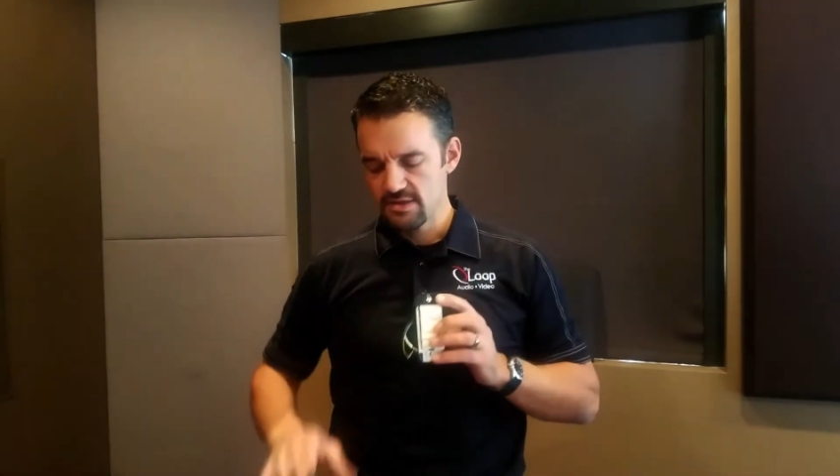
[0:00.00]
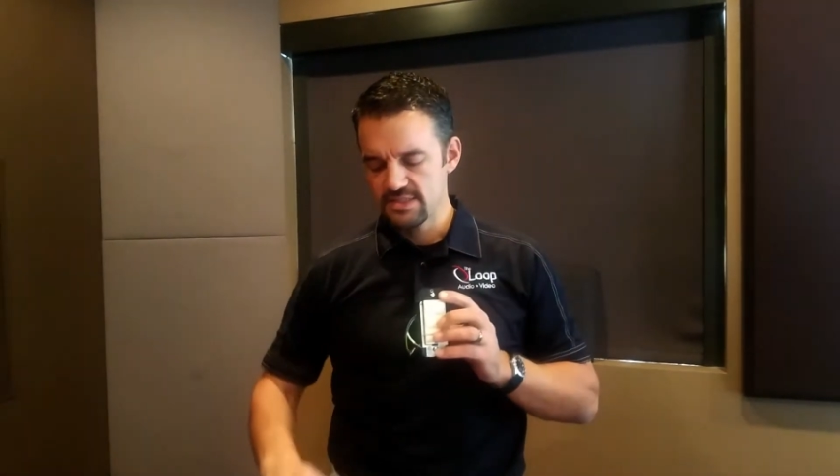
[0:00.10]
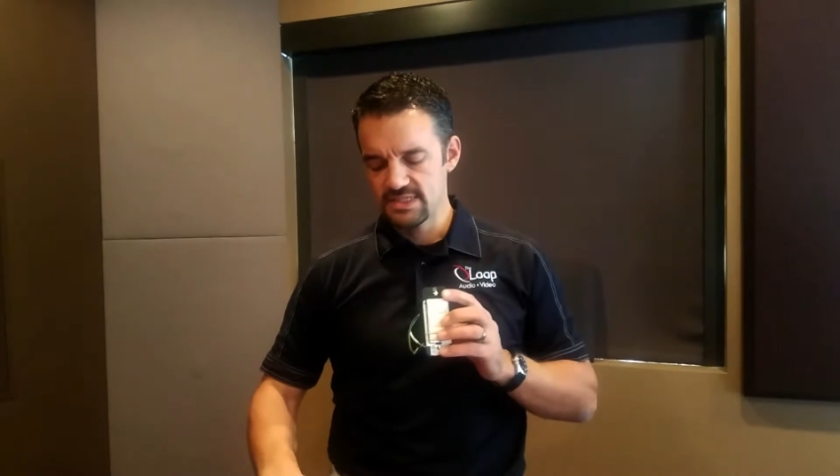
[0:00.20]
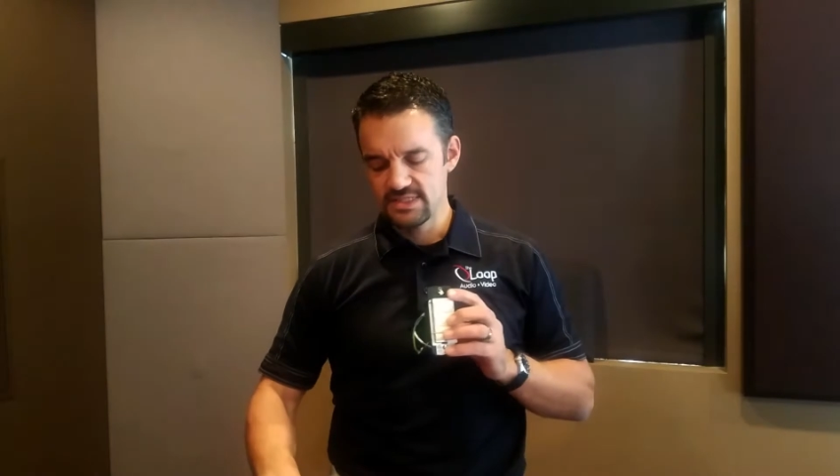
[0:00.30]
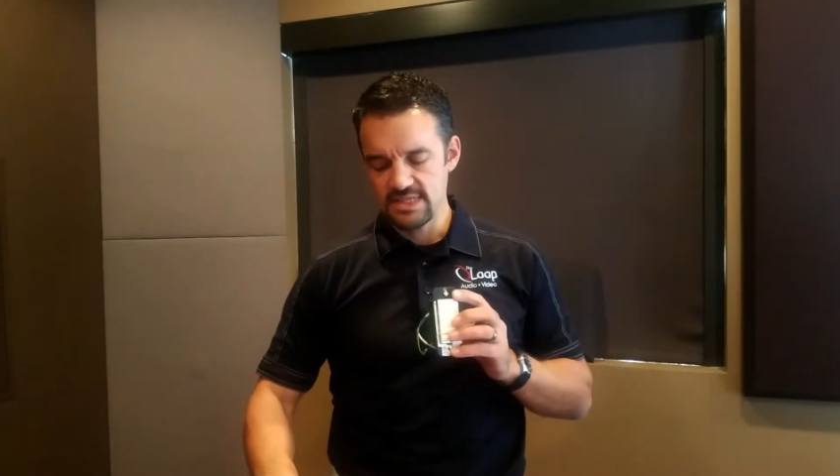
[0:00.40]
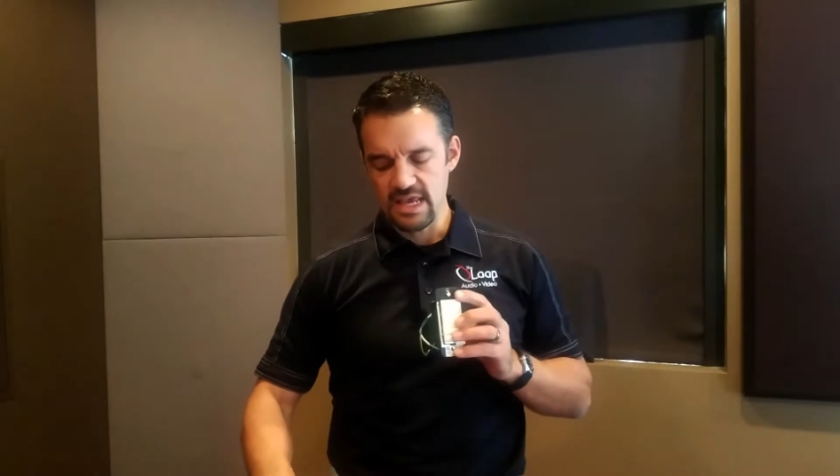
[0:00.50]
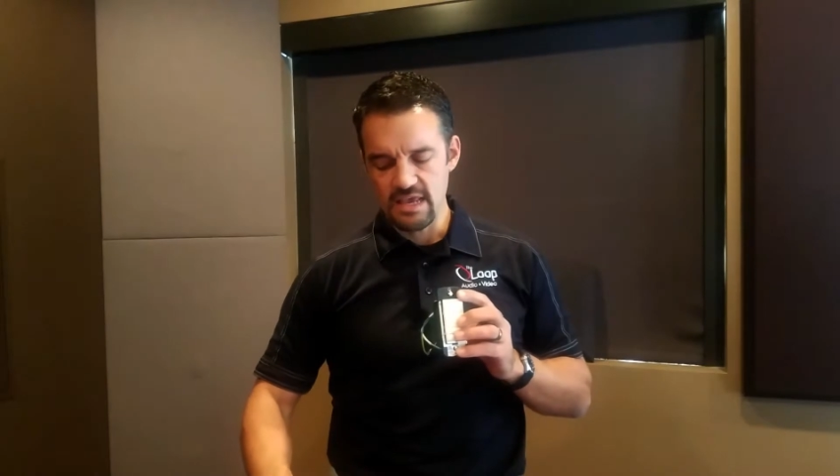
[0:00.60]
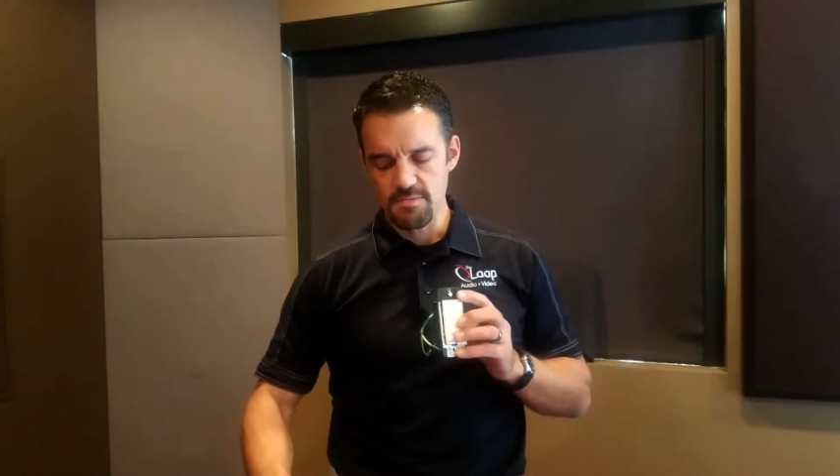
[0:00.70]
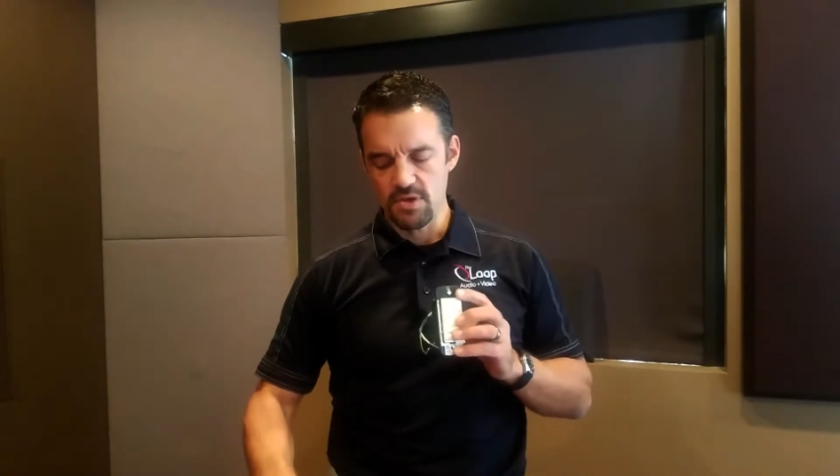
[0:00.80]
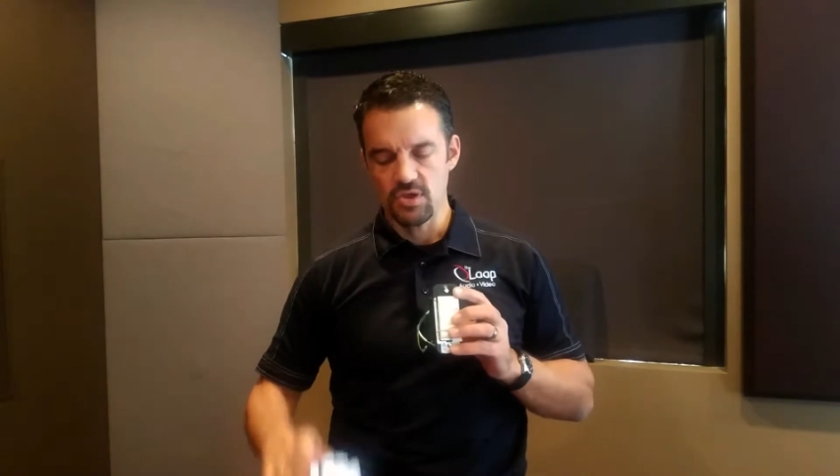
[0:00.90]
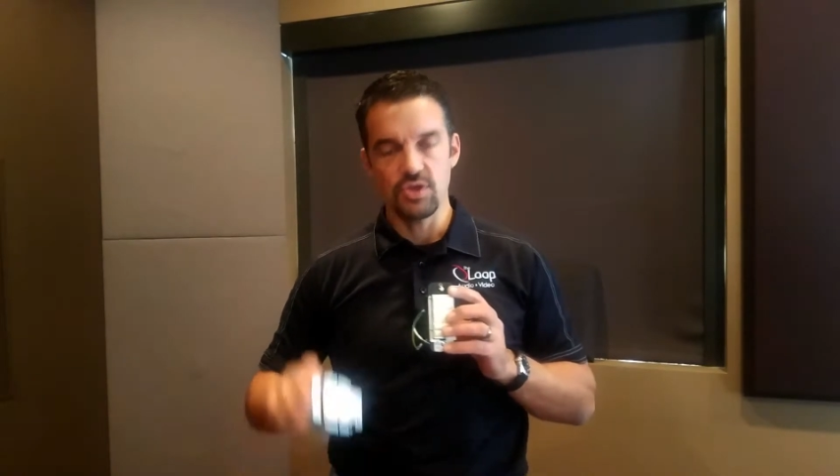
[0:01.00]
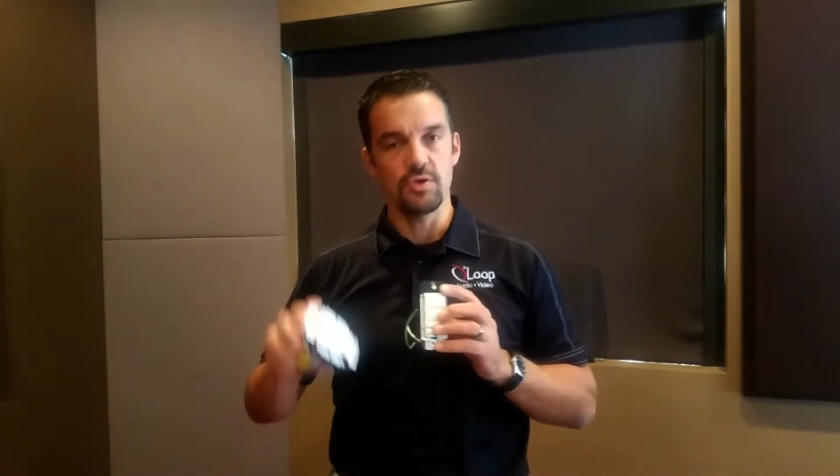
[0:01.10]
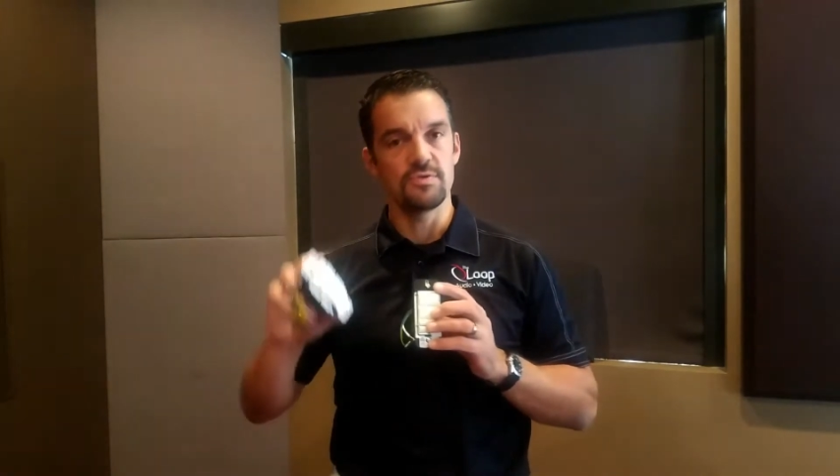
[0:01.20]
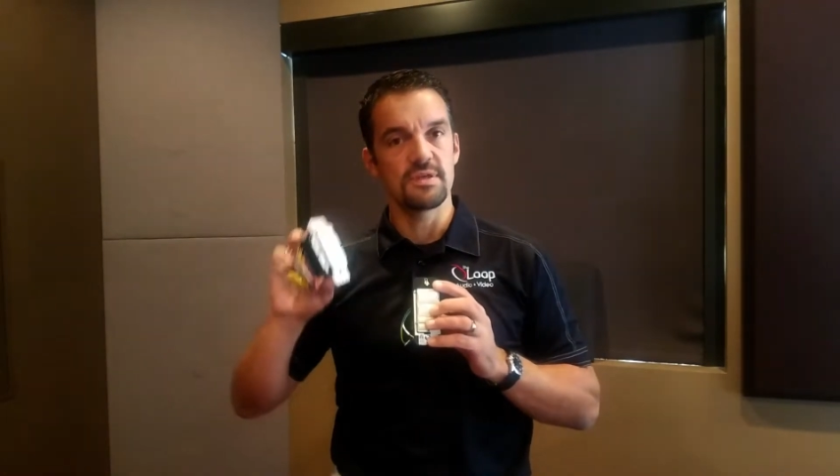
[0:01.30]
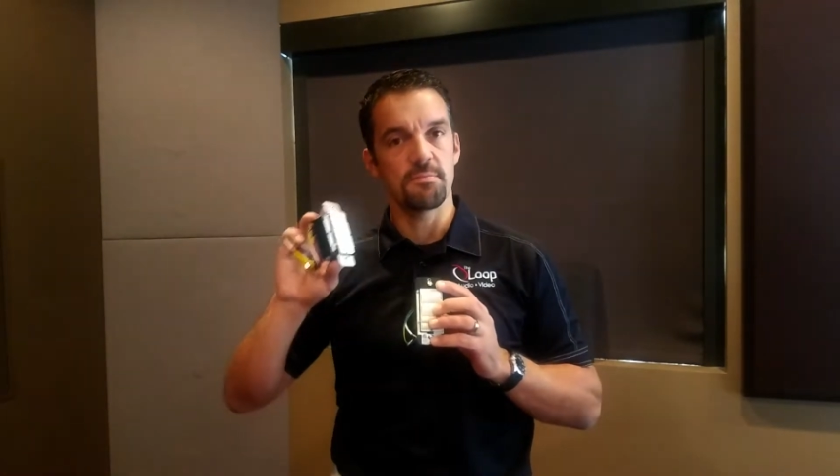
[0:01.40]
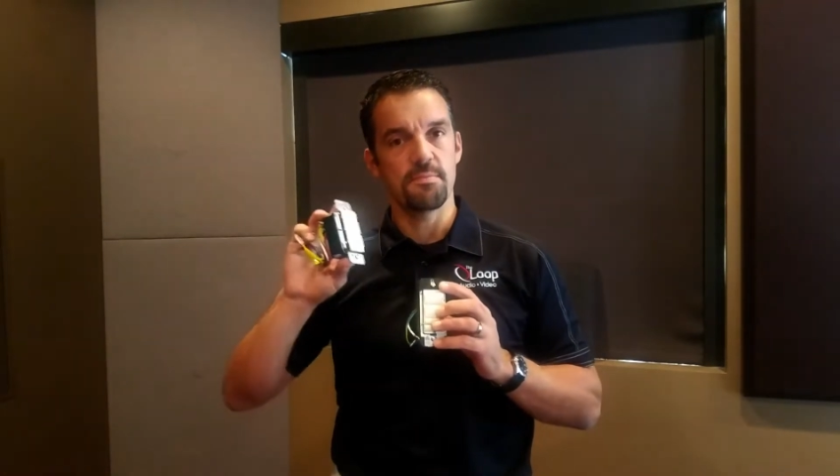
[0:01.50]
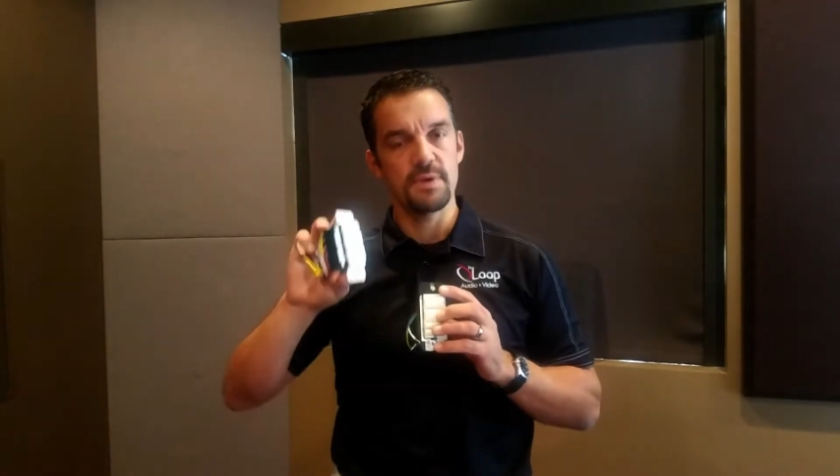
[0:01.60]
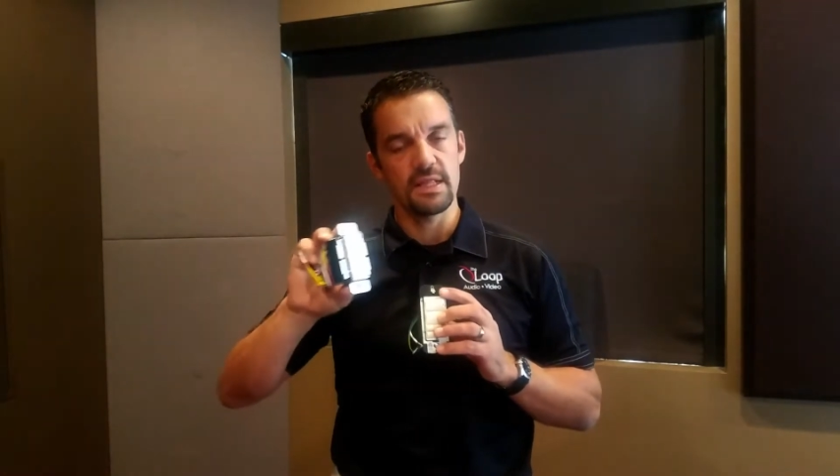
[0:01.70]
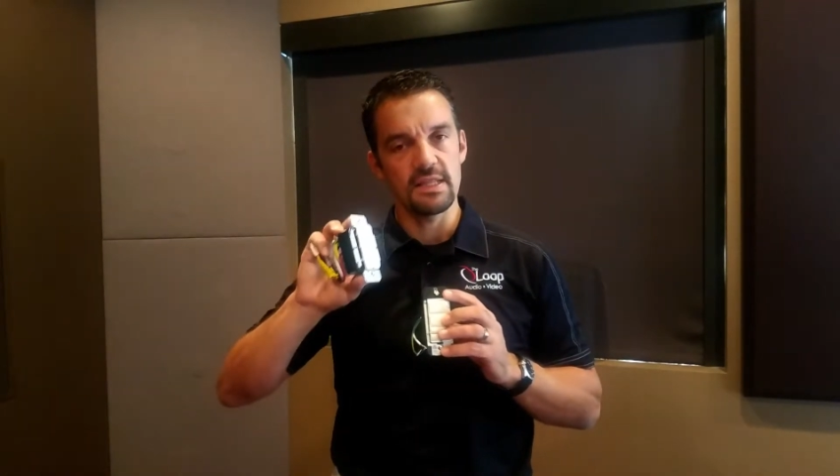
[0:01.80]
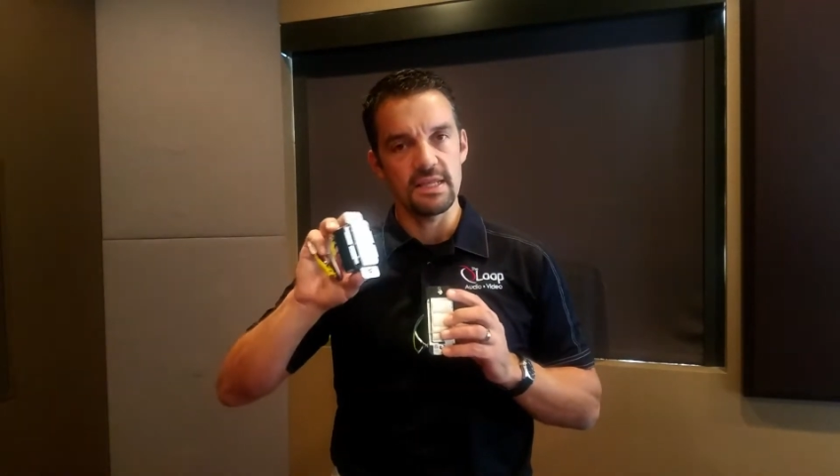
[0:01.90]
Same
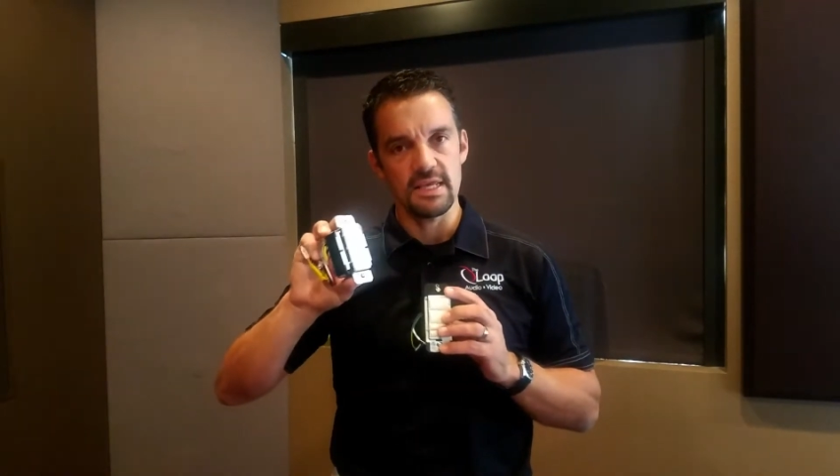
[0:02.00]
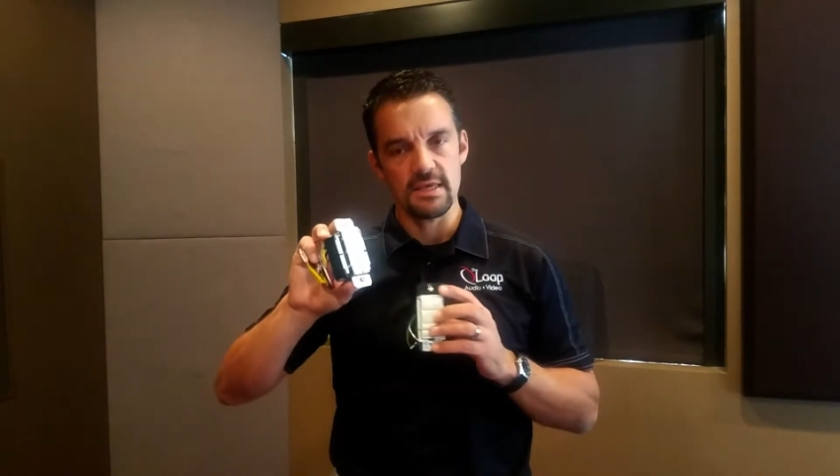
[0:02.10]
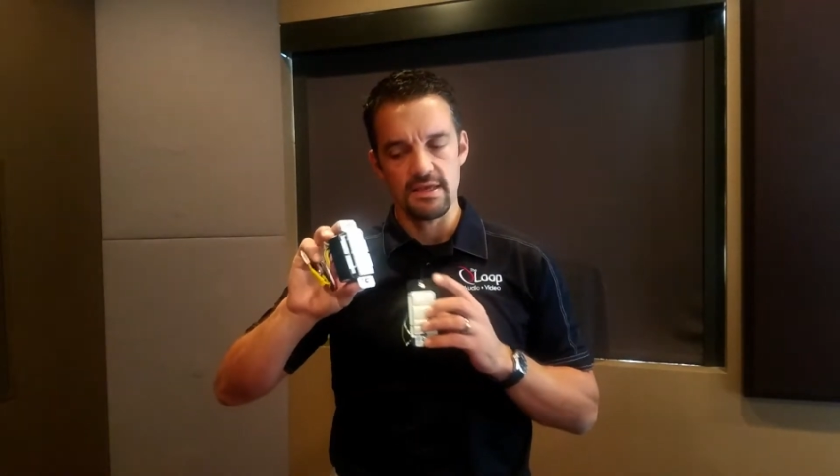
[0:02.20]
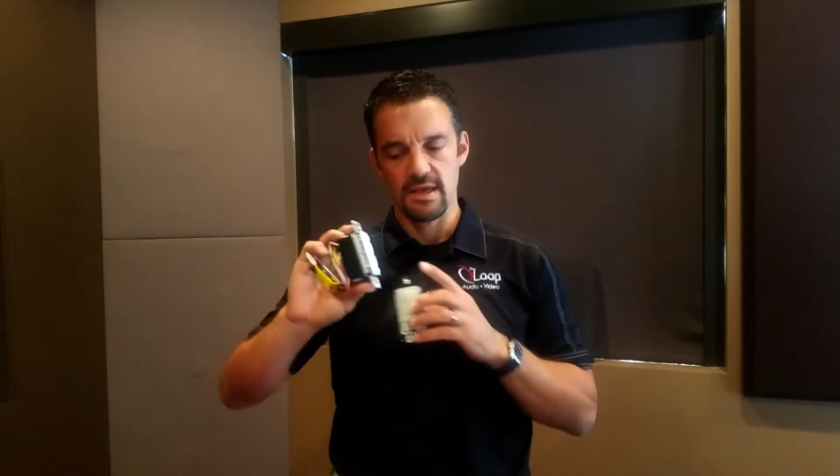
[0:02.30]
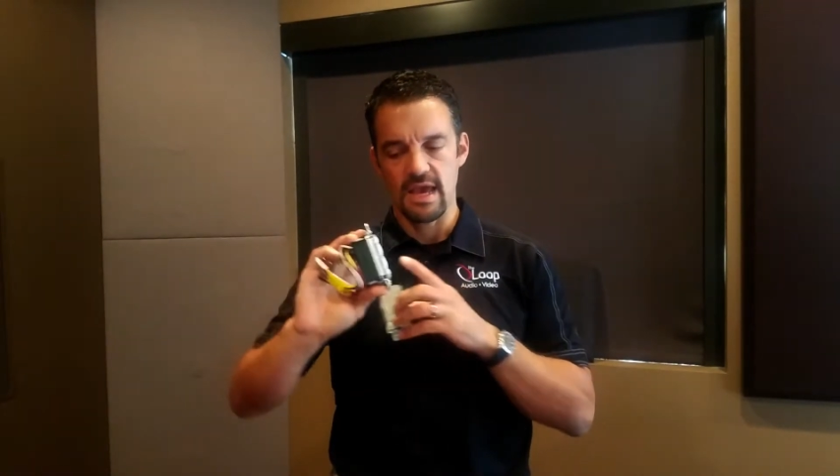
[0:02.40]
usability